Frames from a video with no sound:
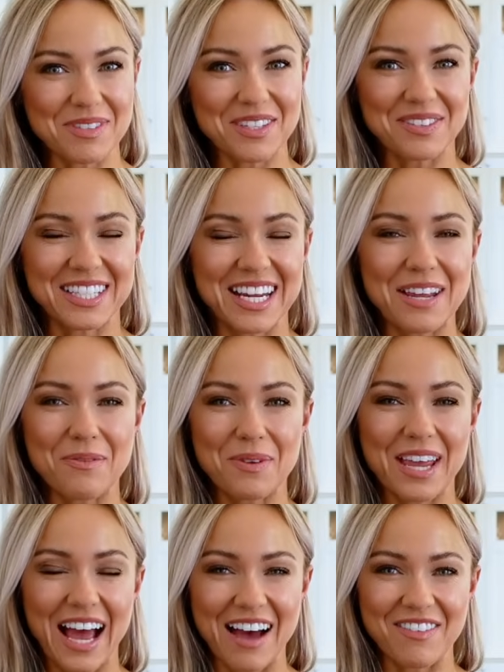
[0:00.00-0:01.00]
So today
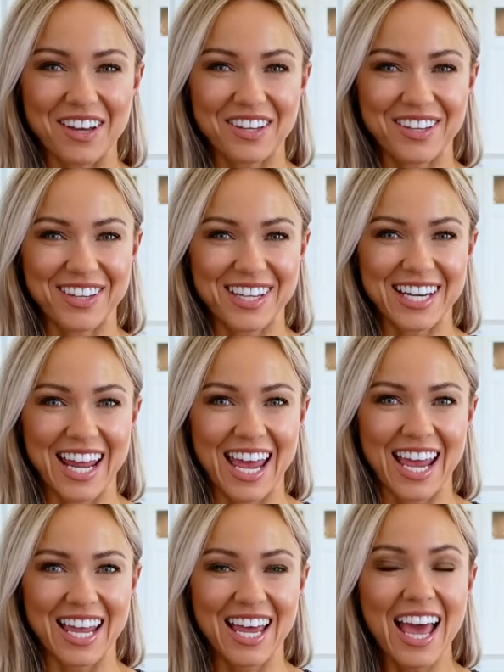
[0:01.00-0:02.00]
we have a
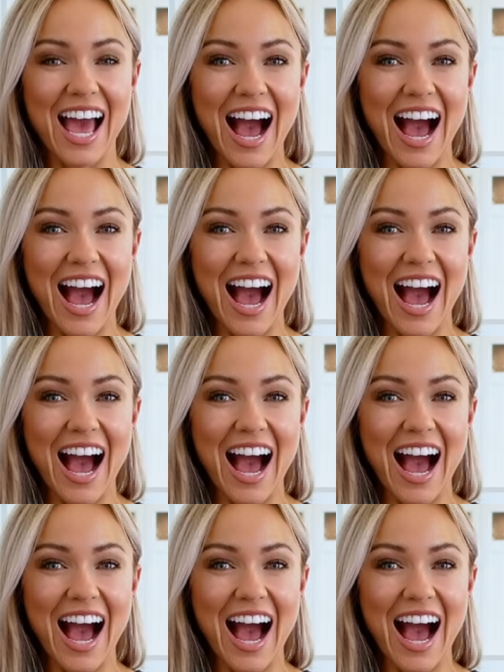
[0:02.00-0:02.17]
Q&A.